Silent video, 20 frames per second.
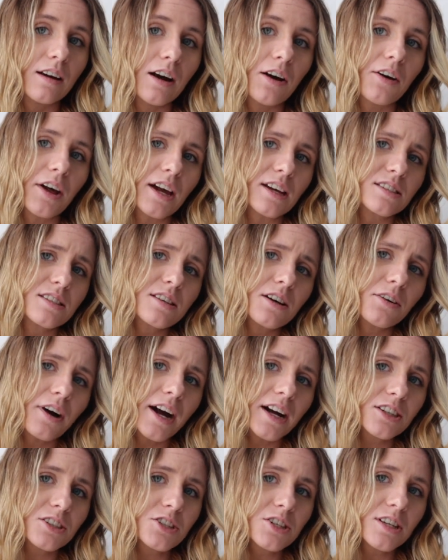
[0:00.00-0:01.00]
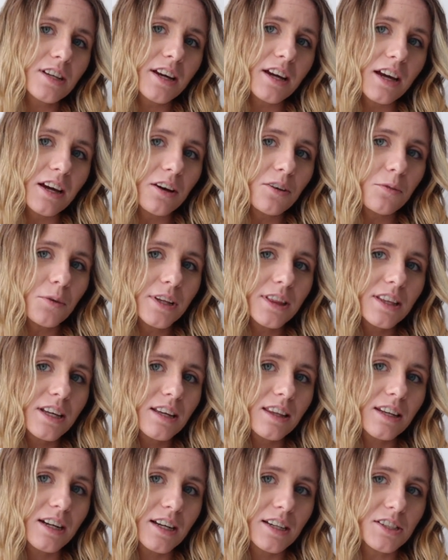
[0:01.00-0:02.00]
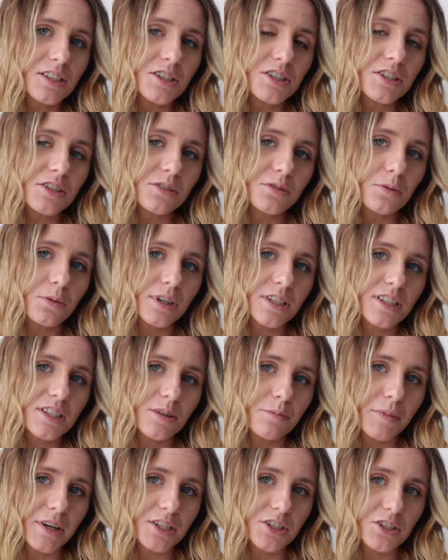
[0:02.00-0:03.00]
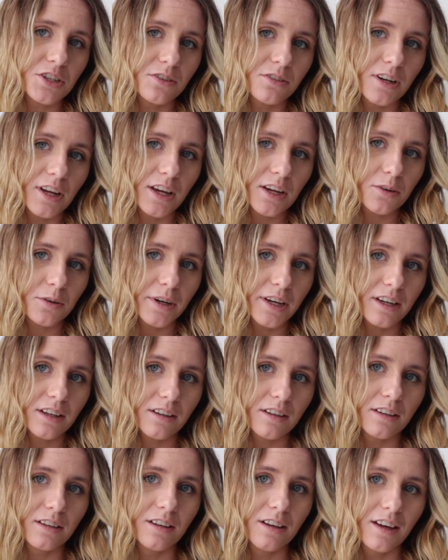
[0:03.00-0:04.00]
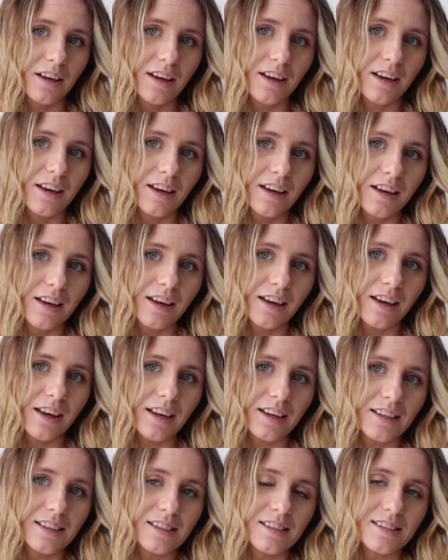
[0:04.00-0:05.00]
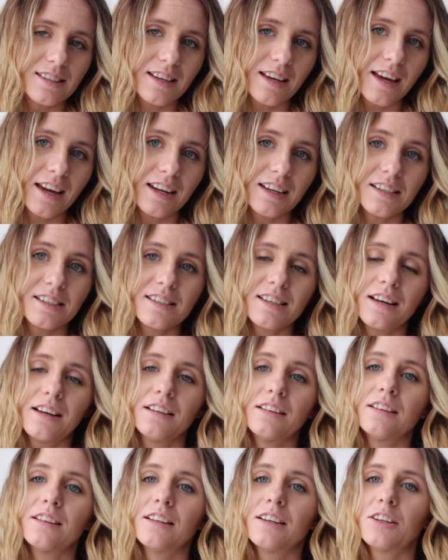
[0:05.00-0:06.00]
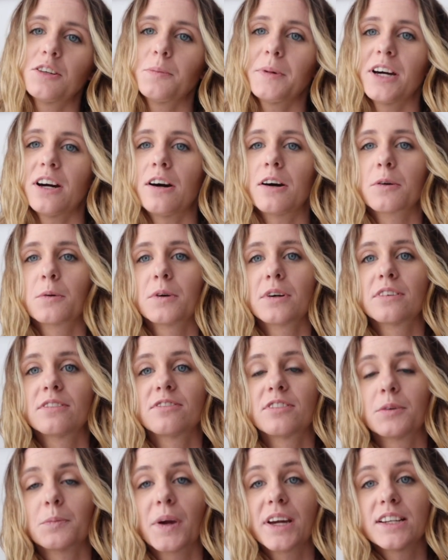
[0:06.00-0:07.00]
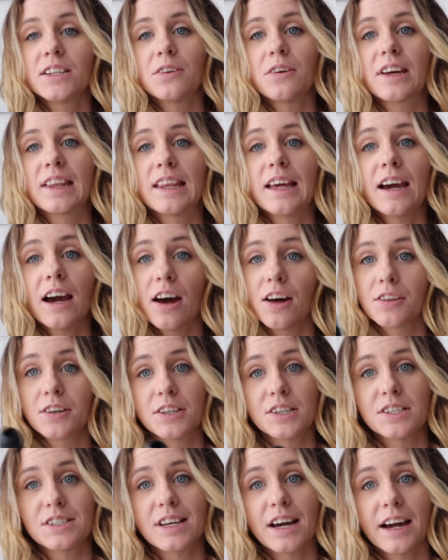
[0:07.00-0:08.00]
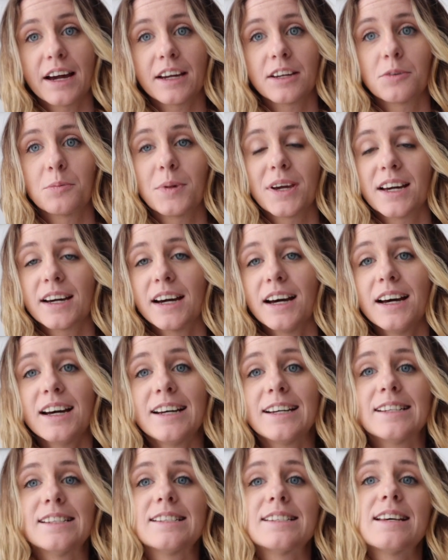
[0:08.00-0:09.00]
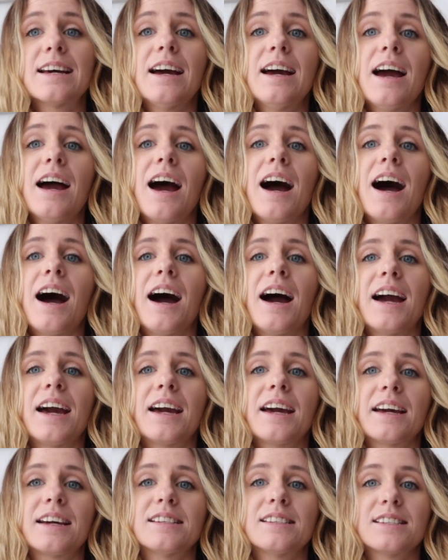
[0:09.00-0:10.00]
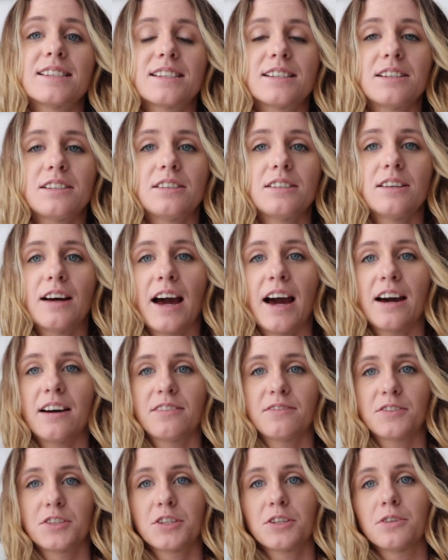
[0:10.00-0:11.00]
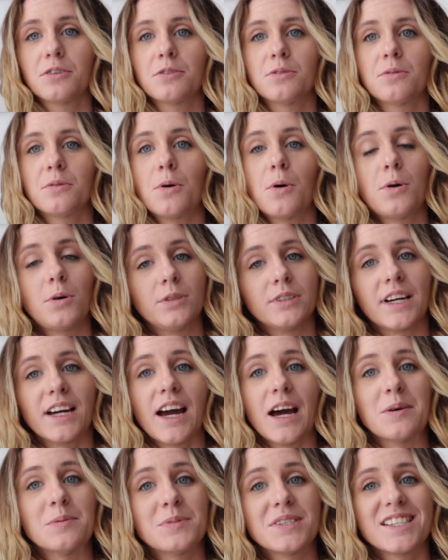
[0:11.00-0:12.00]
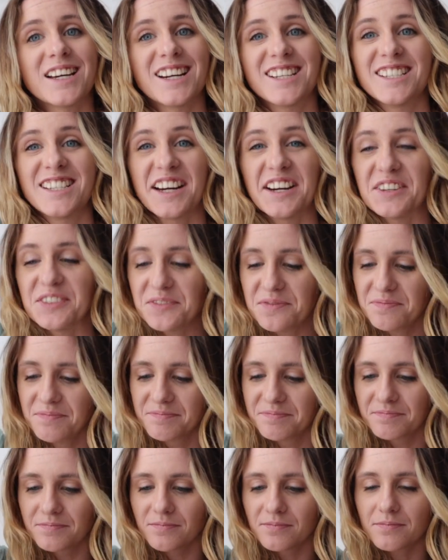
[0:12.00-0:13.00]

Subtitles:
Okay, so actually one thing that I do want to mention really quick is it is a little bit awkward for me doing the other side because I still have to hold it upside down.